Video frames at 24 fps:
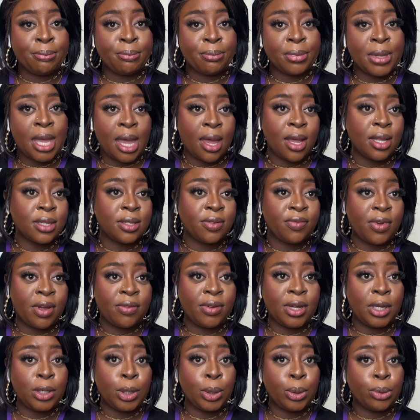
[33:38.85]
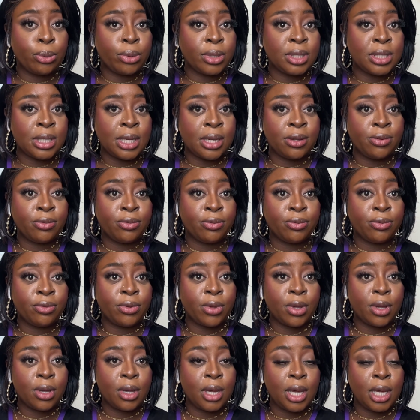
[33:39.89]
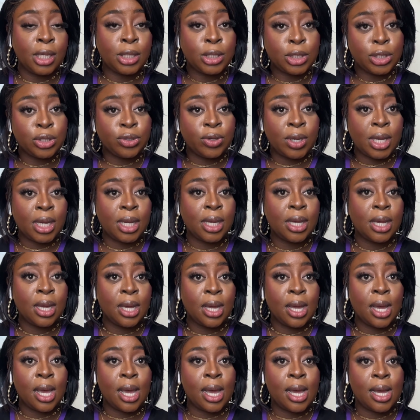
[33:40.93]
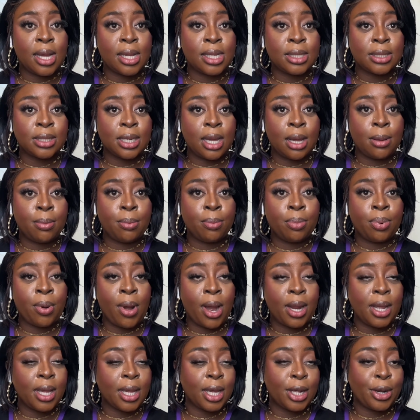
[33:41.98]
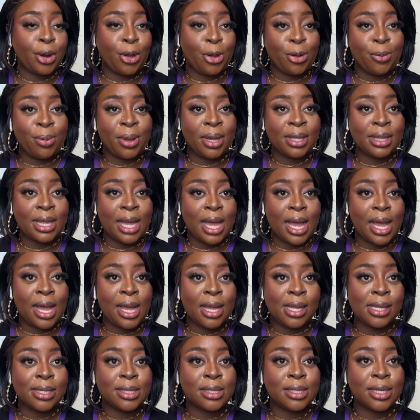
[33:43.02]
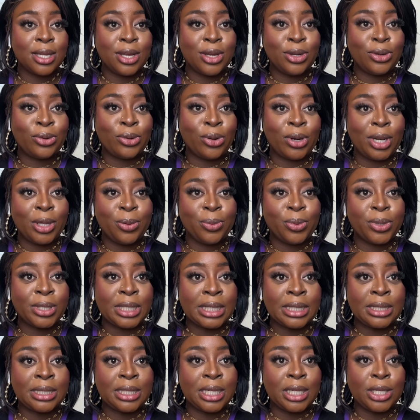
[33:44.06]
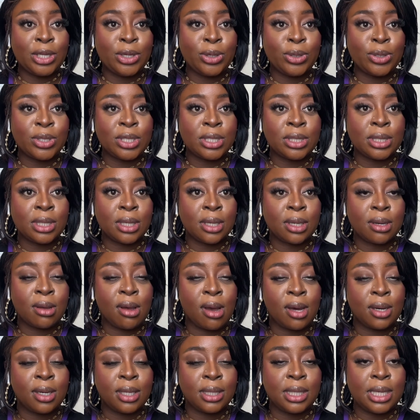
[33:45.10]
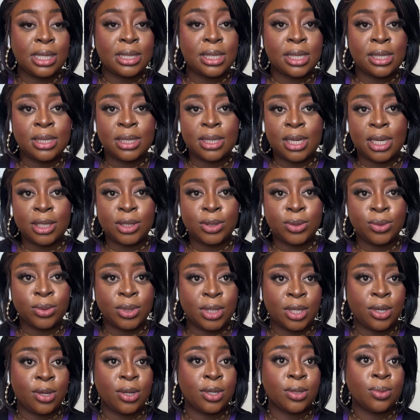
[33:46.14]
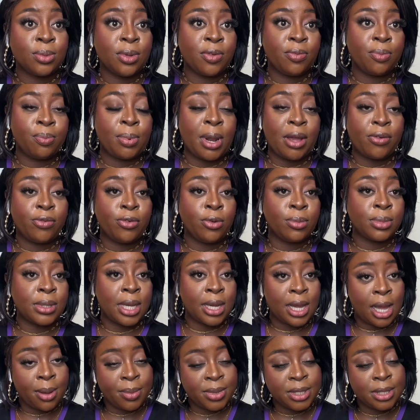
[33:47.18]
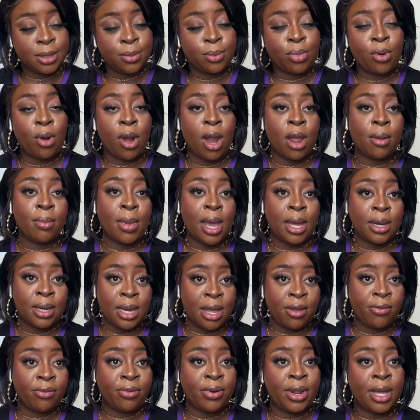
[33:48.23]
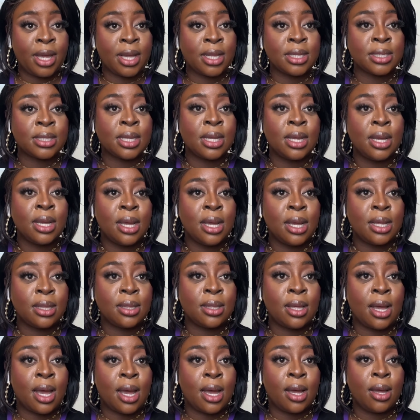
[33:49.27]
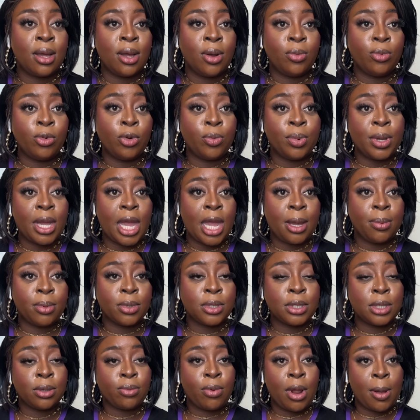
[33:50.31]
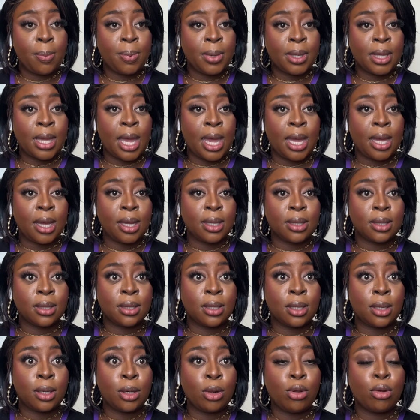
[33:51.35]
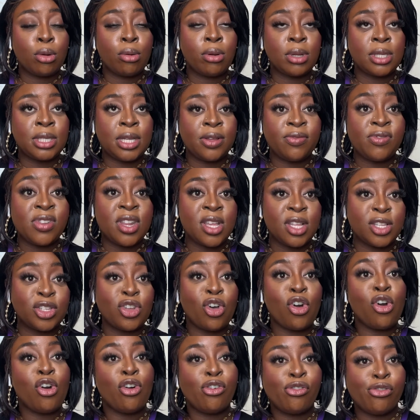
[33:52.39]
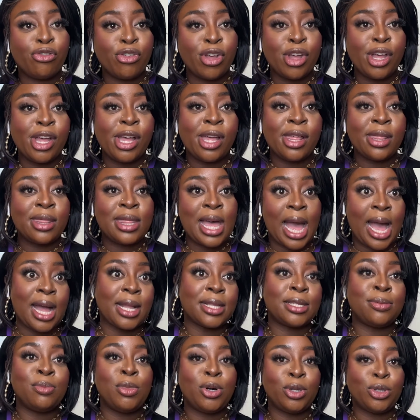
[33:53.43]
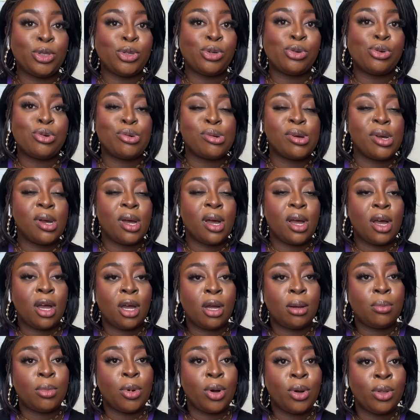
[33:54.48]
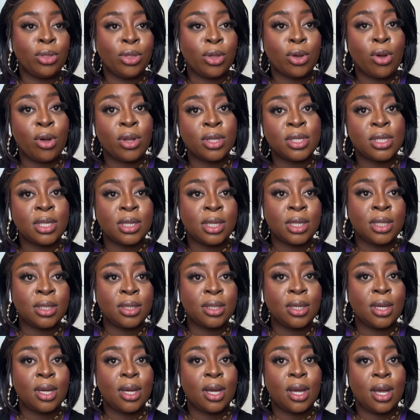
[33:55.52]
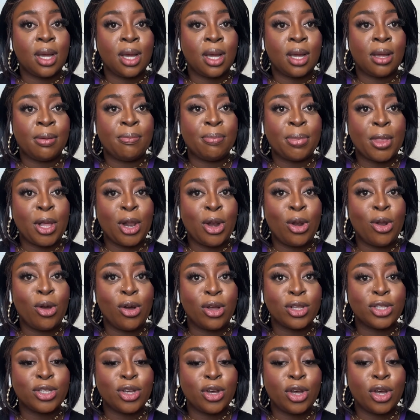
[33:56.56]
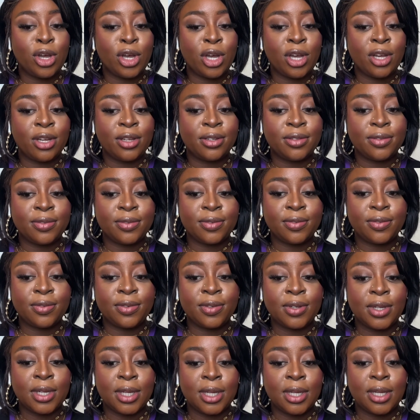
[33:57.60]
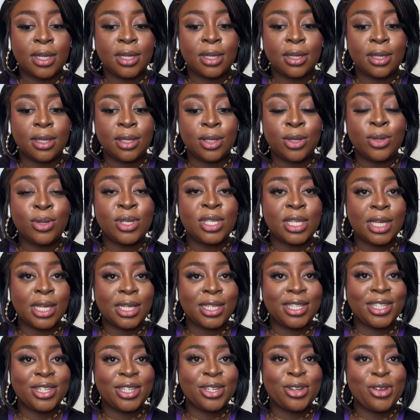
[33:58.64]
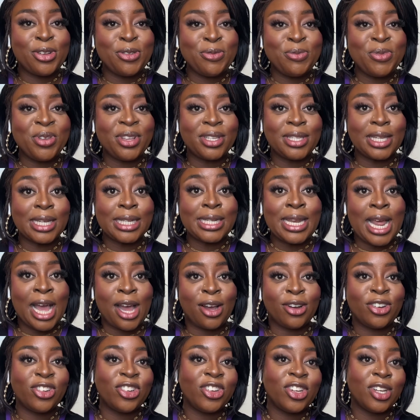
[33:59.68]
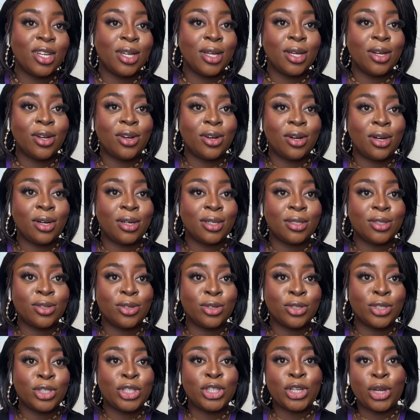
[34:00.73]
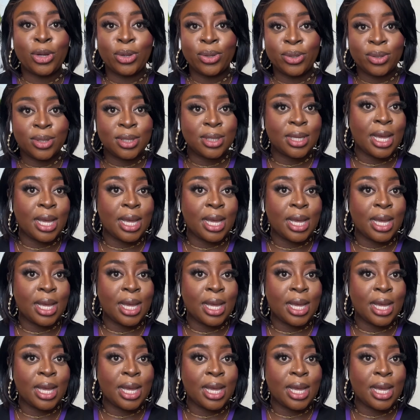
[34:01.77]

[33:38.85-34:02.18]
yeah, it's a very lucrative industry, and I'm praying and hoping that as Nollywood continues to garner these international deals with platforms like Amazon Prime and Netflix, that we'll be able to replicate the lucrativeness of that model on the continent. A lot of usage of music now on shows